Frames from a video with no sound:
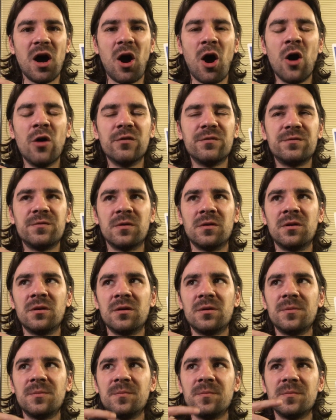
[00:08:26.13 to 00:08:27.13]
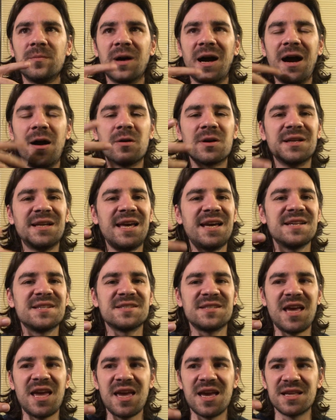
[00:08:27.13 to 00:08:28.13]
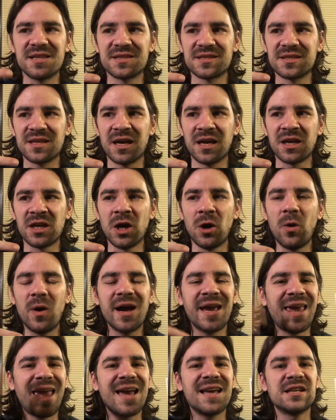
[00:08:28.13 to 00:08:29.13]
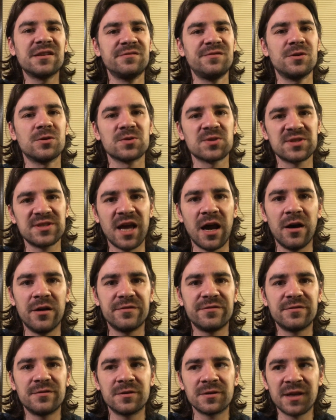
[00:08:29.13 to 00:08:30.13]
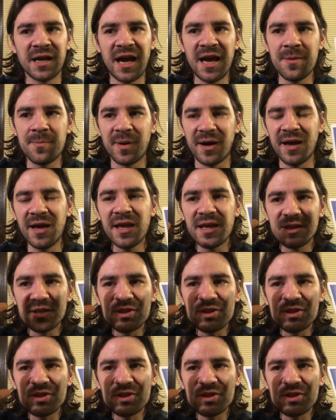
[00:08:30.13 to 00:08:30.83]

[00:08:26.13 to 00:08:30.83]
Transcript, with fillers: of um how can i say it go ahead of yourself okay but